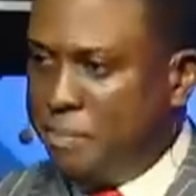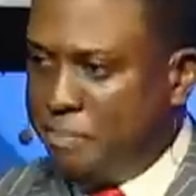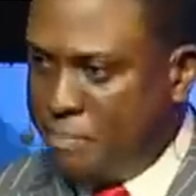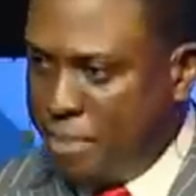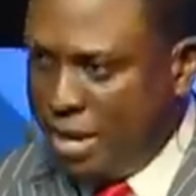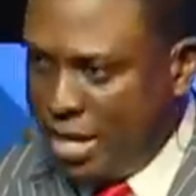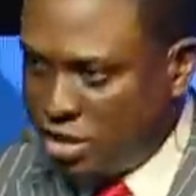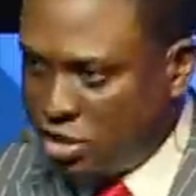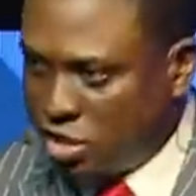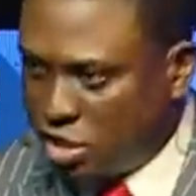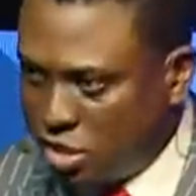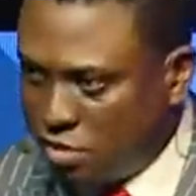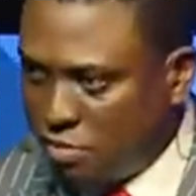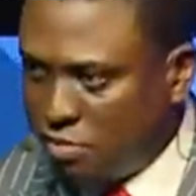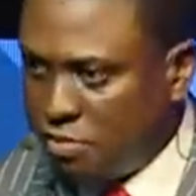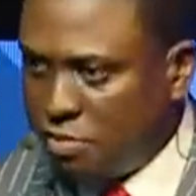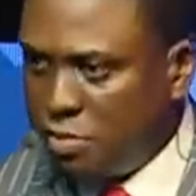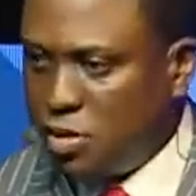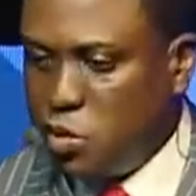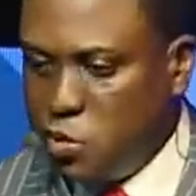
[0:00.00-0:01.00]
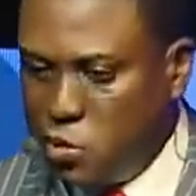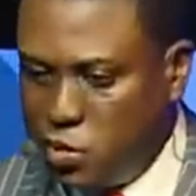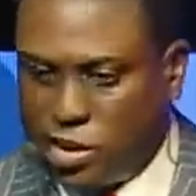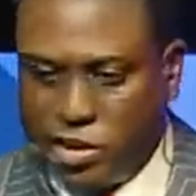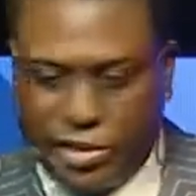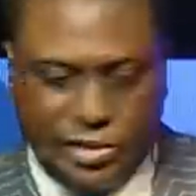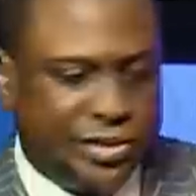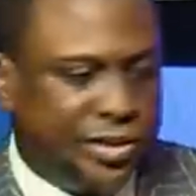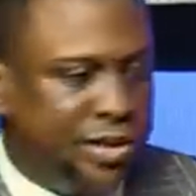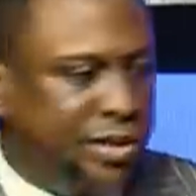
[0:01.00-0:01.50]
Blessed him.
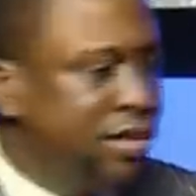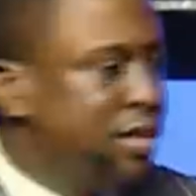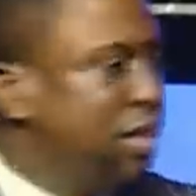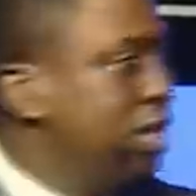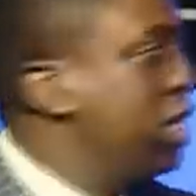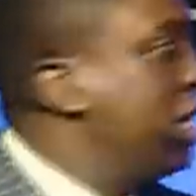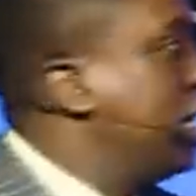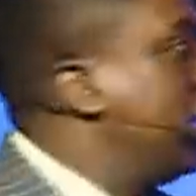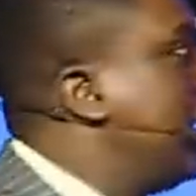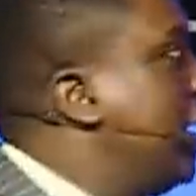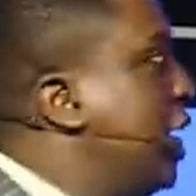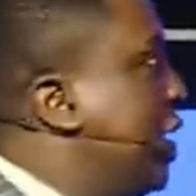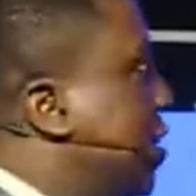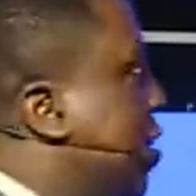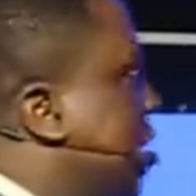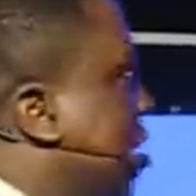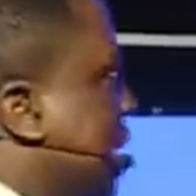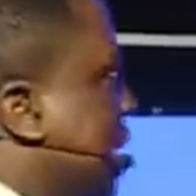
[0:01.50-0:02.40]
Wonderful. The